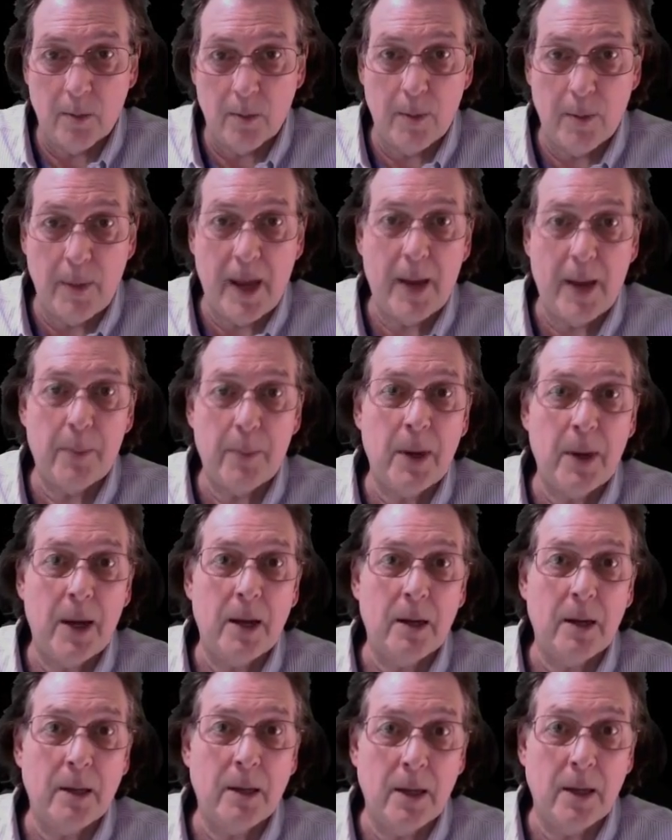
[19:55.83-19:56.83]
We mapped
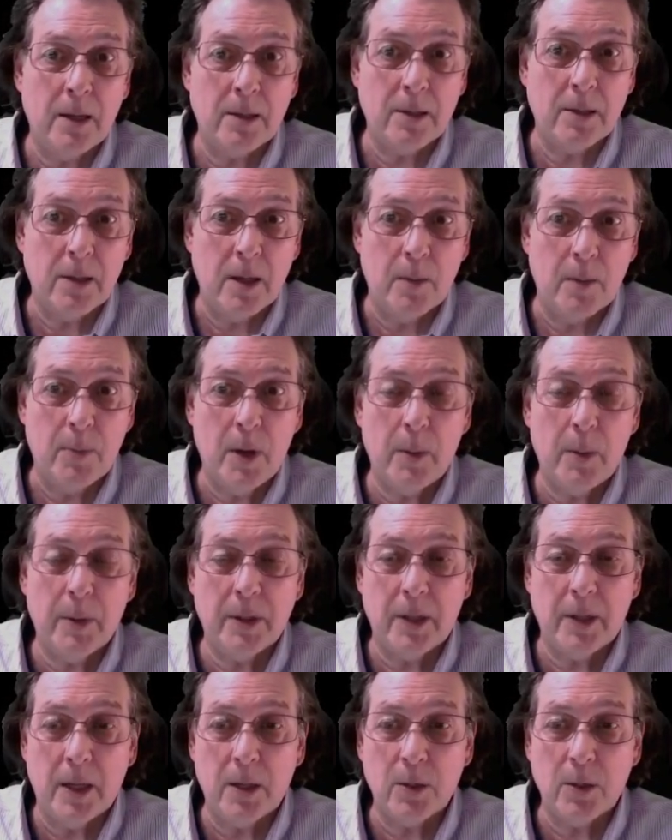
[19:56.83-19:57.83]
that against a public
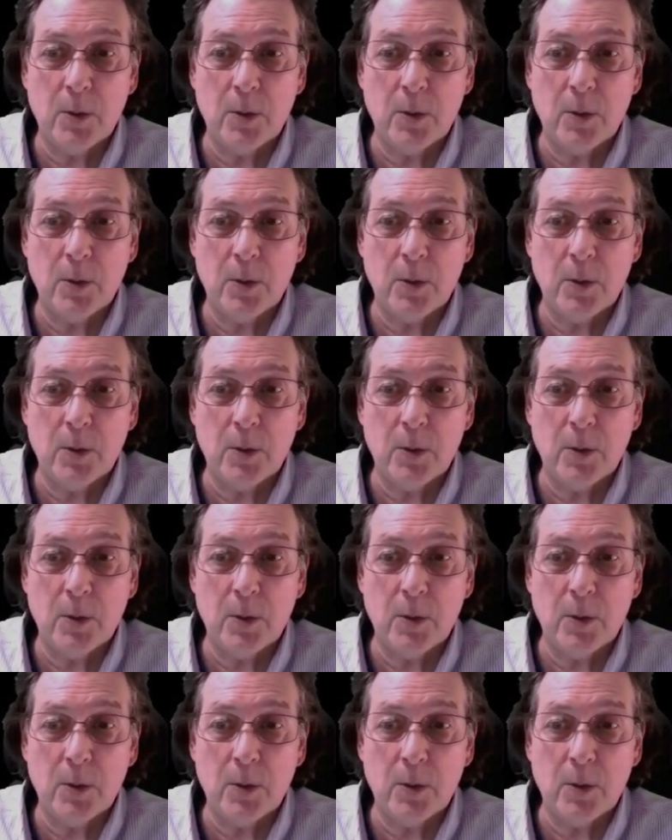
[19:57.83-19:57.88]
data